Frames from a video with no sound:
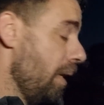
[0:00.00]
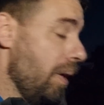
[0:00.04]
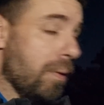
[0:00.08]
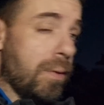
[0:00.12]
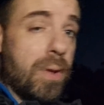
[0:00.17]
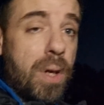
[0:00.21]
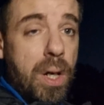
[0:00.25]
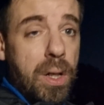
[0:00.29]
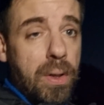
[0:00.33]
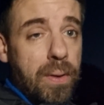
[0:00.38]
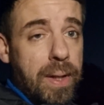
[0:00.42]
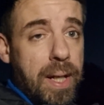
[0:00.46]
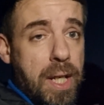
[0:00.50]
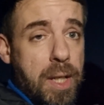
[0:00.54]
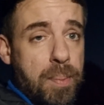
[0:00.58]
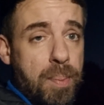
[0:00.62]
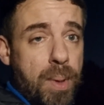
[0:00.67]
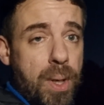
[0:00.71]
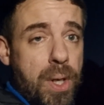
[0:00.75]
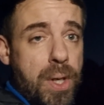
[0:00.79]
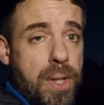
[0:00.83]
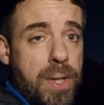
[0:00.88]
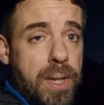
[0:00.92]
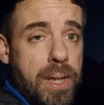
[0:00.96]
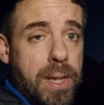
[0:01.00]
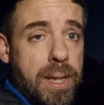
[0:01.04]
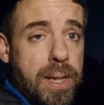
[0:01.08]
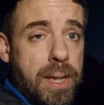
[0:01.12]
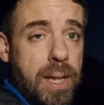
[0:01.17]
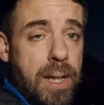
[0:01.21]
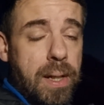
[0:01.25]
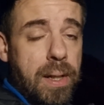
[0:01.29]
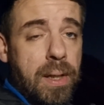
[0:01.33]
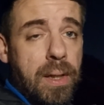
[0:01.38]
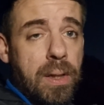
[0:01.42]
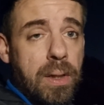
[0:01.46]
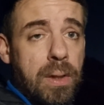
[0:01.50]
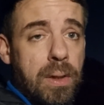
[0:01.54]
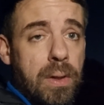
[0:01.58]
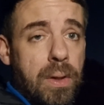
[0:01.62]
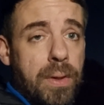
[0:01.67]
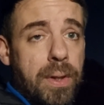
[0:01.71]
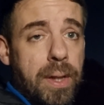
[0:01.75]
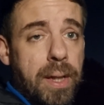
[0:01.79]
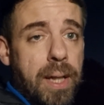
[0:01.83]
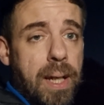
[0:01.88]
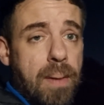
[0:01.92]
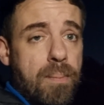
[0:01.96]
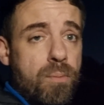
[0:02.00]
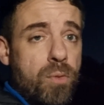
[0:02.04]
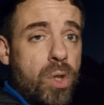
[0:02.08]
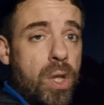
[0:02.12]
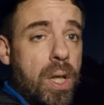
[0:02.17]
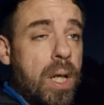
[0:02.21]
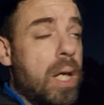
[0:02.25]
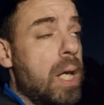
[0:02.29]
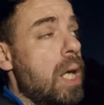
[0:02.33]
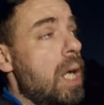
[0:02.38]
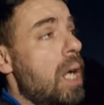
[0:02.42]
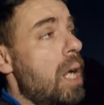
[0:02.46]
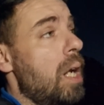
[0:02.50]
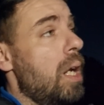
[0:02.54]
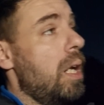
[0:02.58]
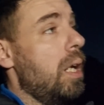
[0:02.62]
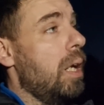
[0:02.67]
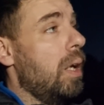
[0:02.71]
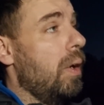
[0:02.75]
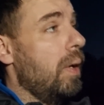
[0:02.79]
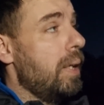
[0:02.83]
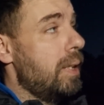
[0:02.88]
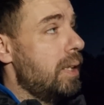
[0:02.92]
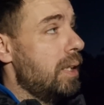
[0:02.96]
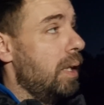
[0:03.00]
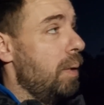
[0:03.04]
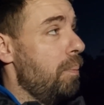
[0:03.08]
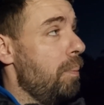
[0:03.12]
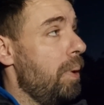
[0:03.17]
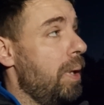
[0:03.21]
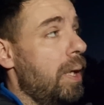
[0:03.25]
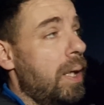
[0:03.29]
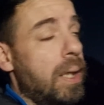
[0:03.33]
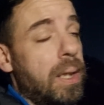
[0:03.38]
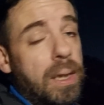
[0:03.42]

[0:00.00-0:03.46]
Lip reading: I've got a long exposure set on the camera, light up